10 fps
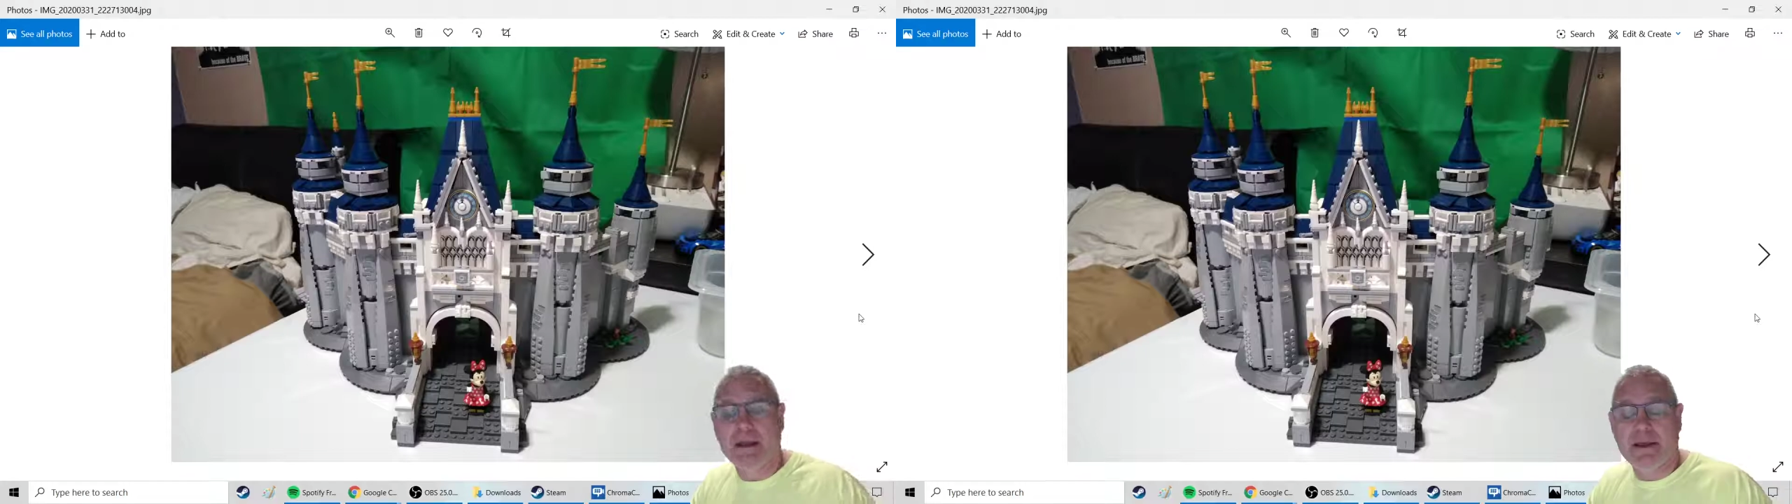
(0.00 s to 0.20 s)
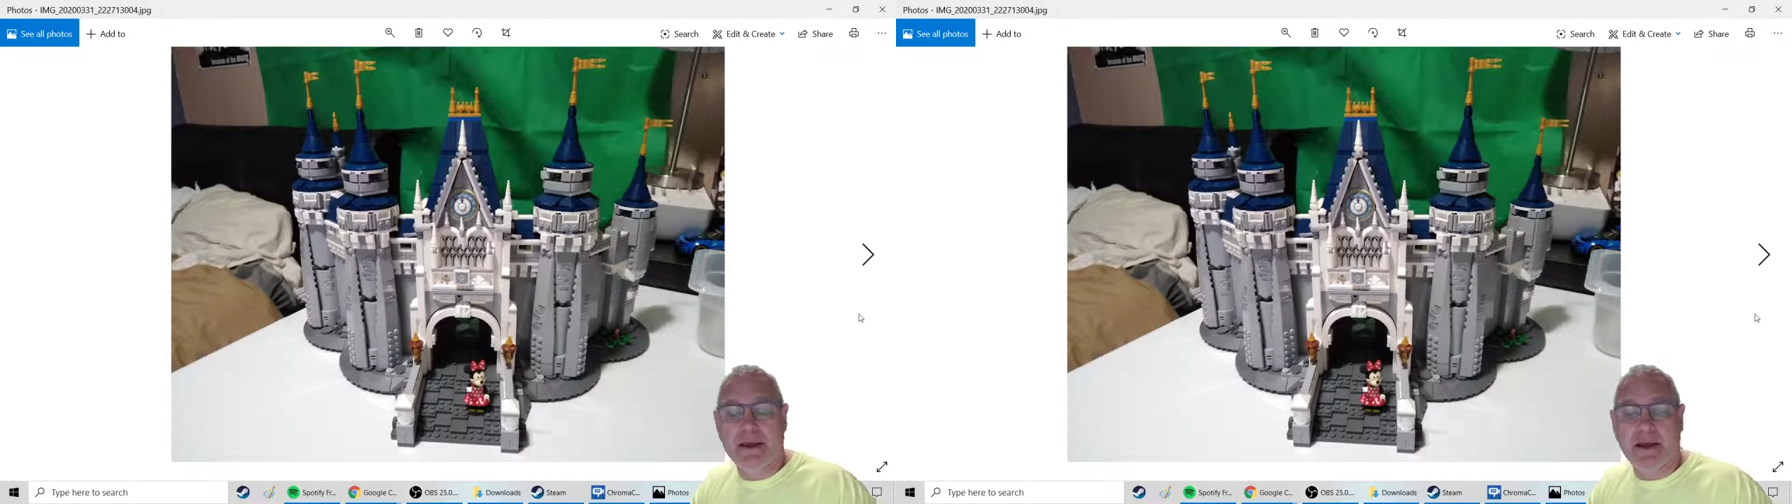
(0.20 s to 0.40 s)

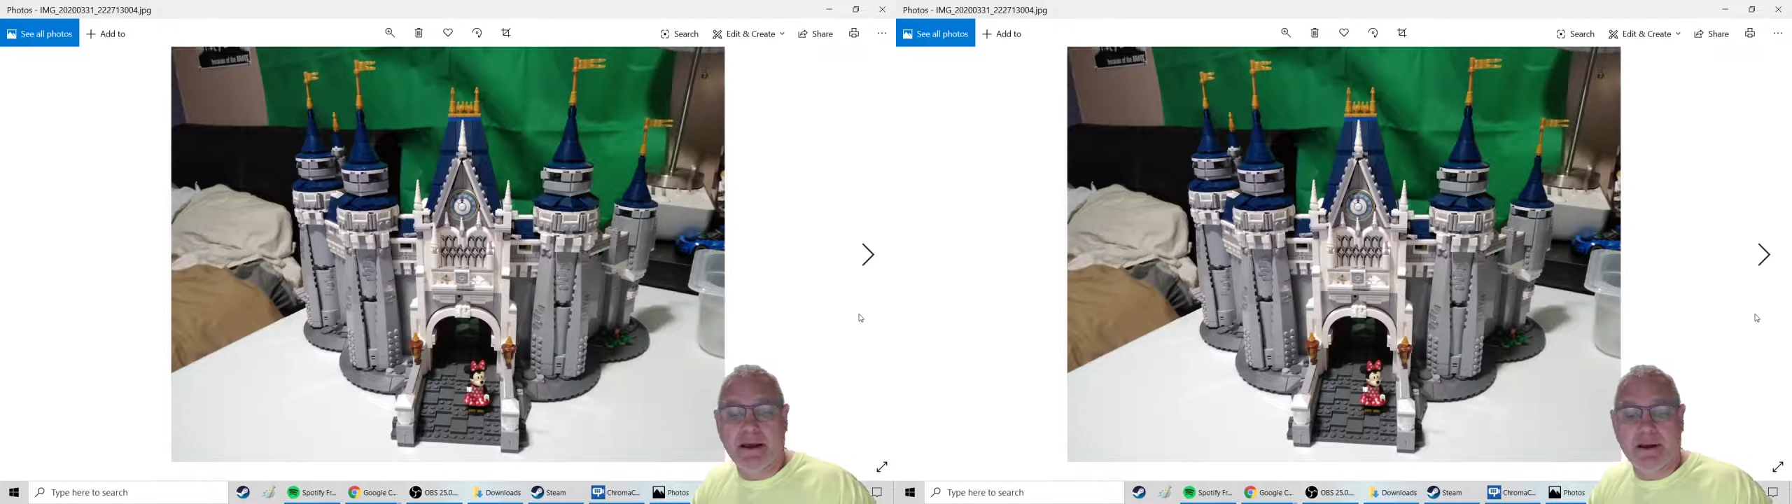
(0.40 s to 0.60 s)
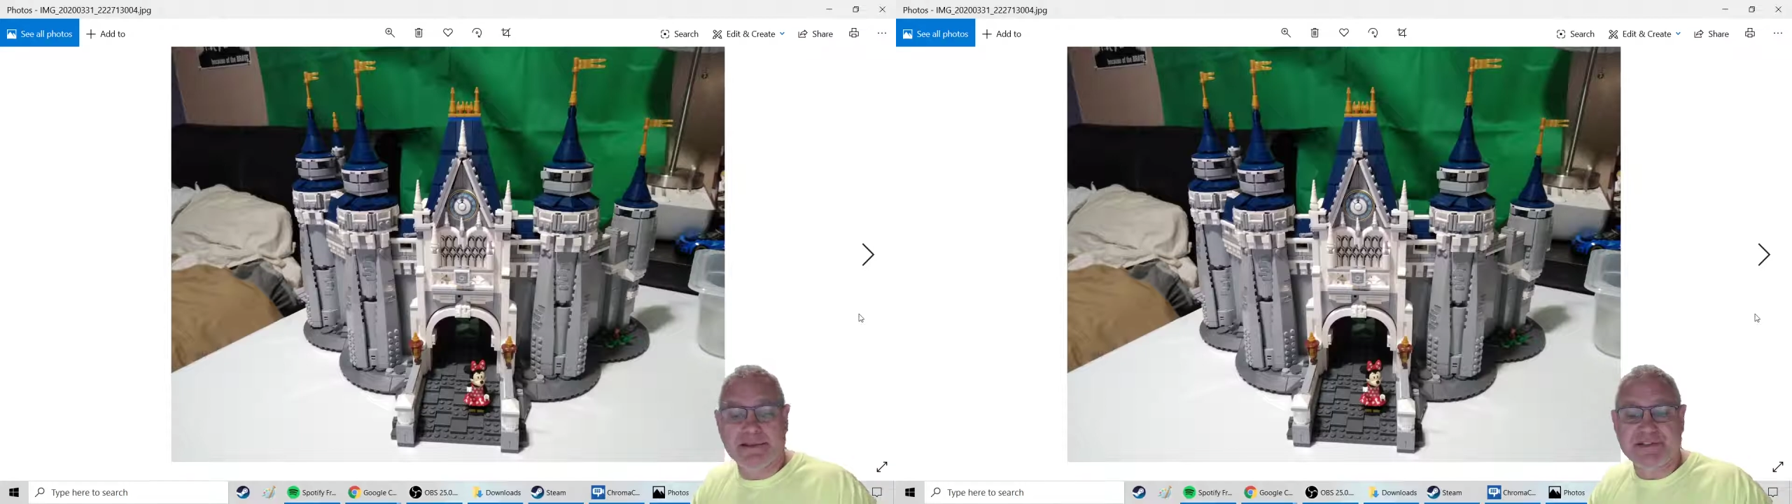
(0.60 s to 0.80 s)

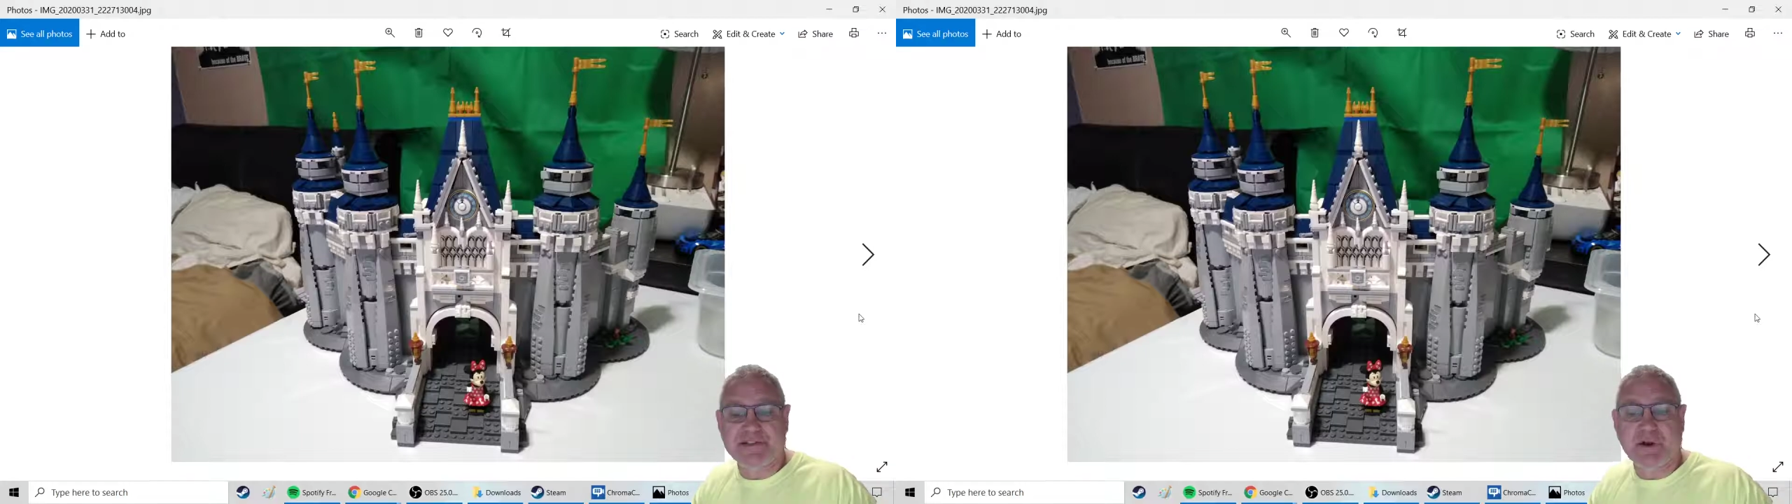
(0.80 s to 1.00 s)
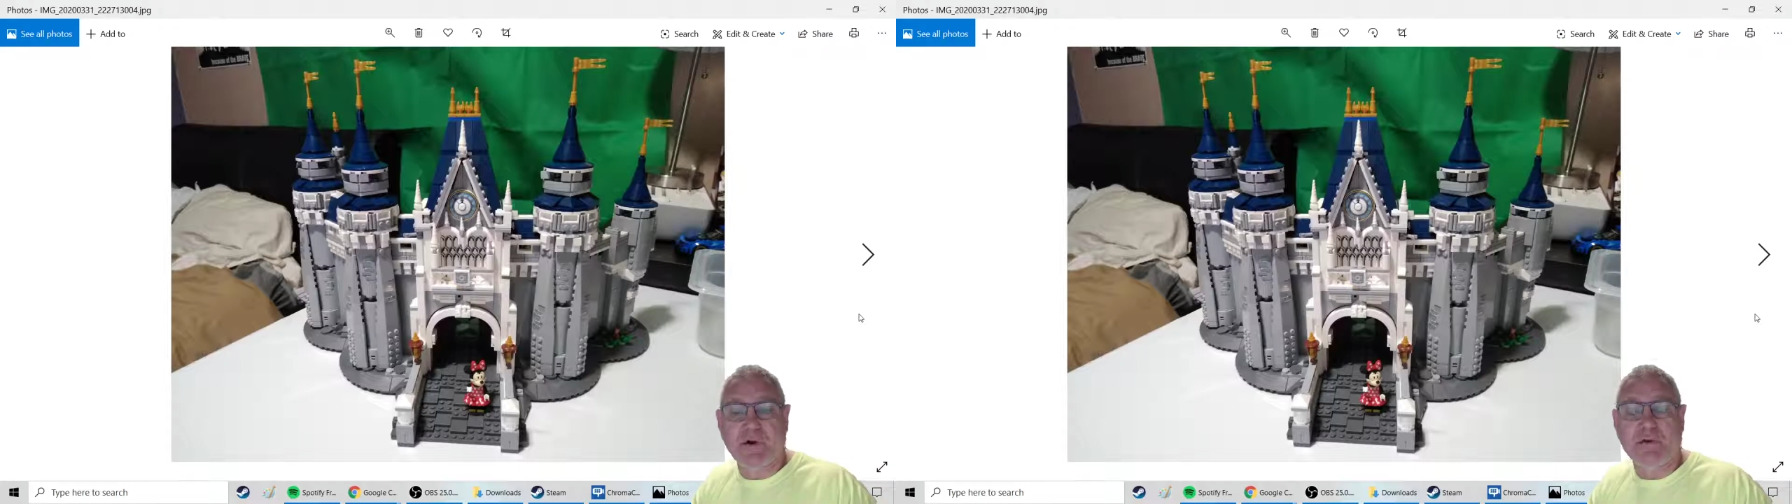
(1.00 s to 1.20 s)
And
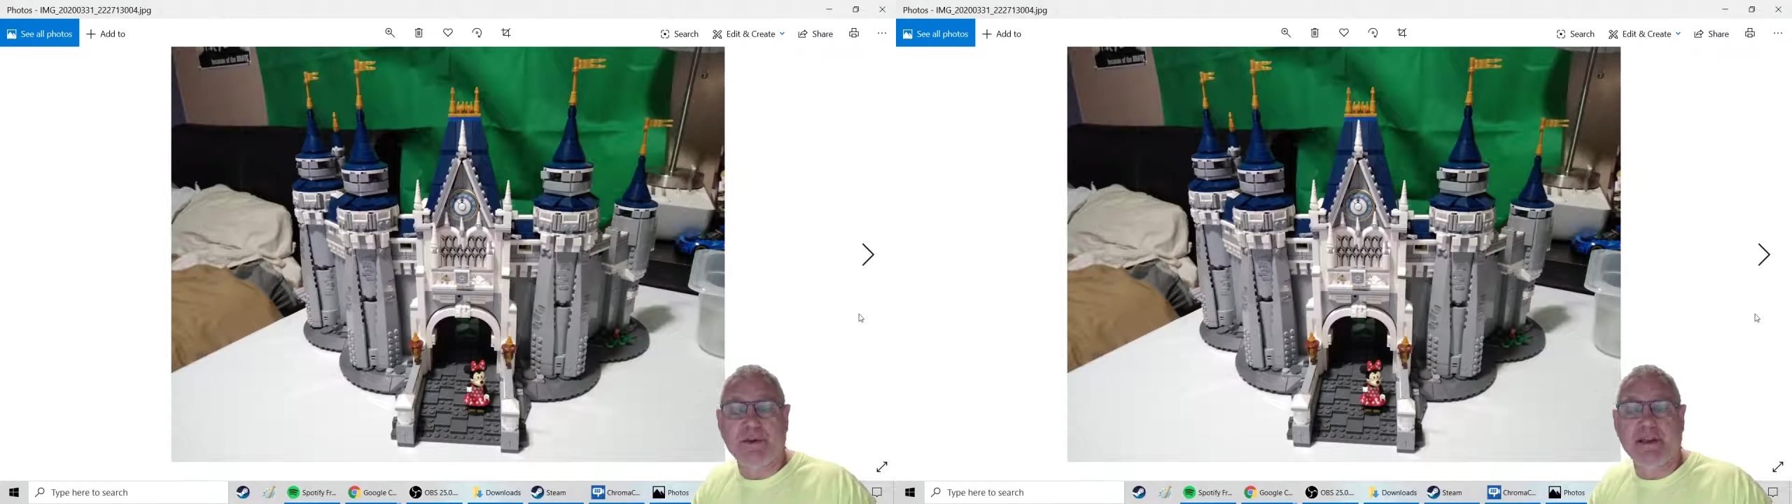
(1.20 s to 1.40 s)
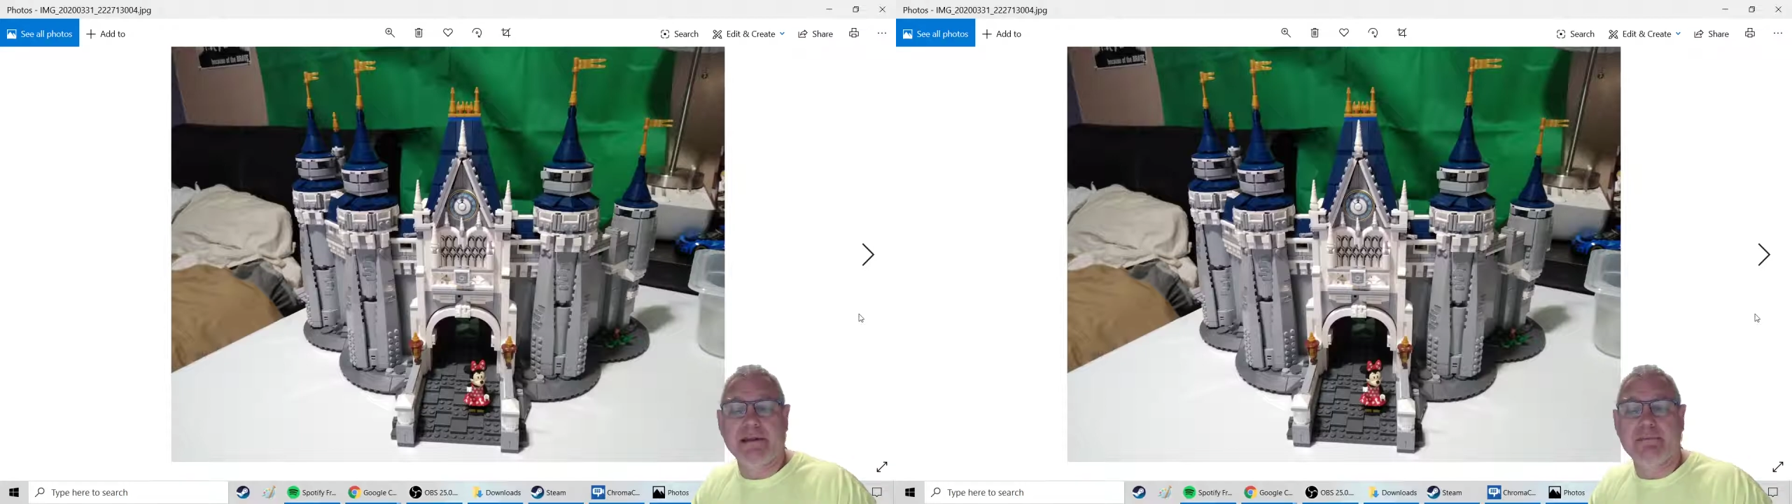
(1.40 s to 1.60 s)
so
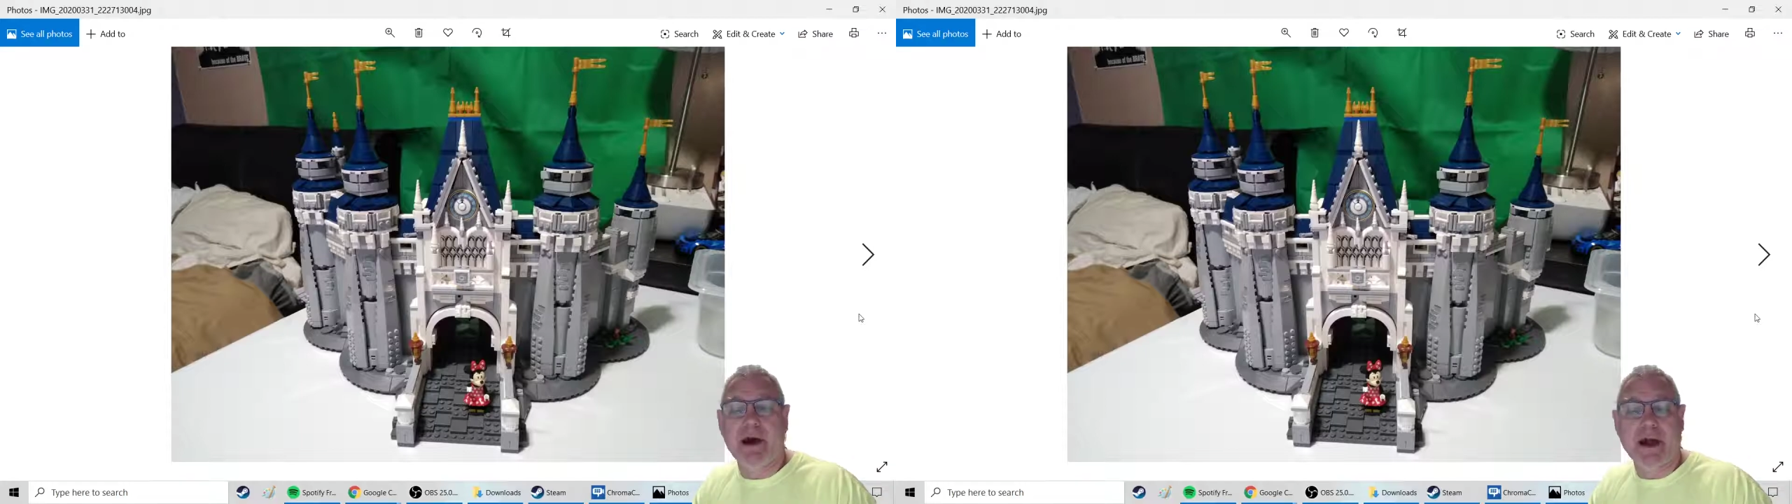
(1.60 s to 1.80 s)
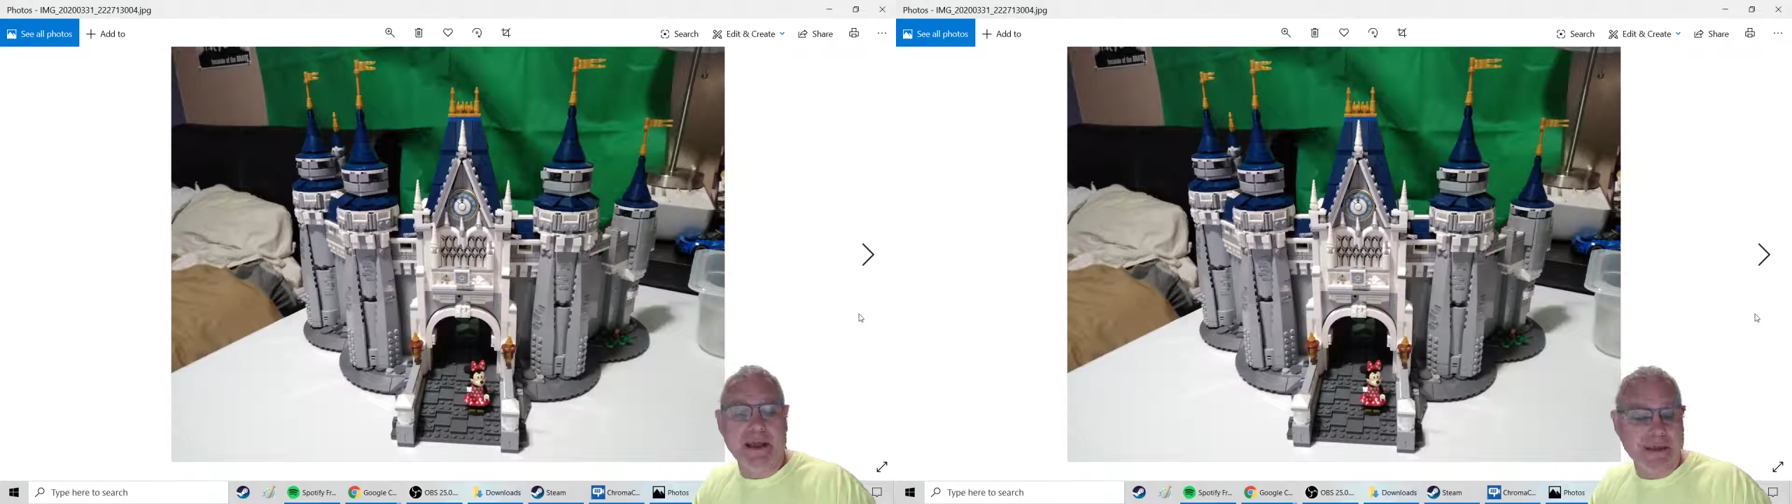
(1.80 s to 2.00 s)
in
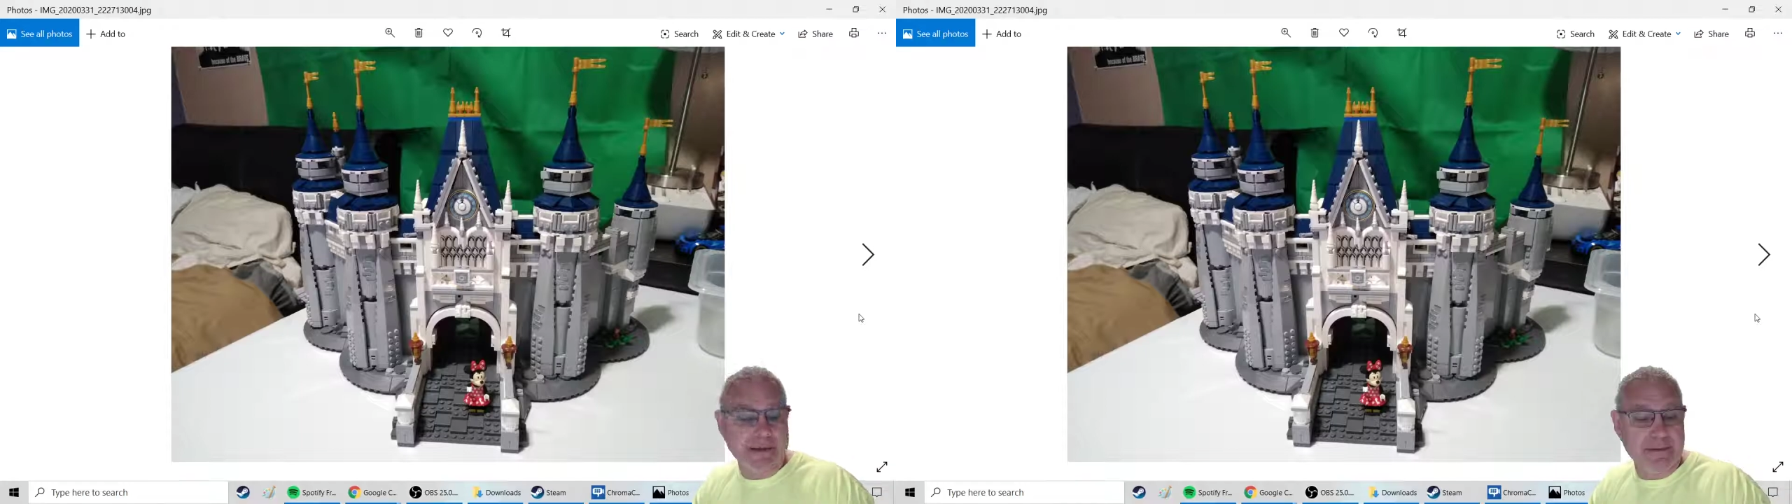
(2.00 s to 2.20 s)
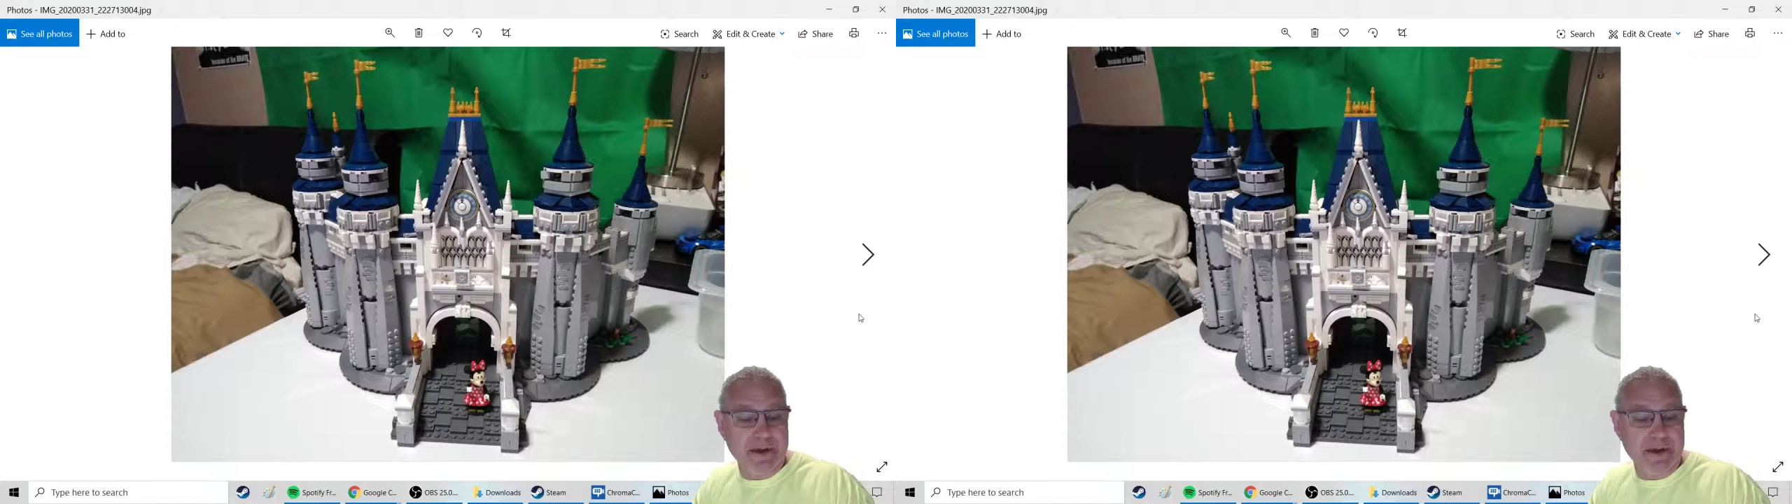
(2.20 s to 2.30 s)
my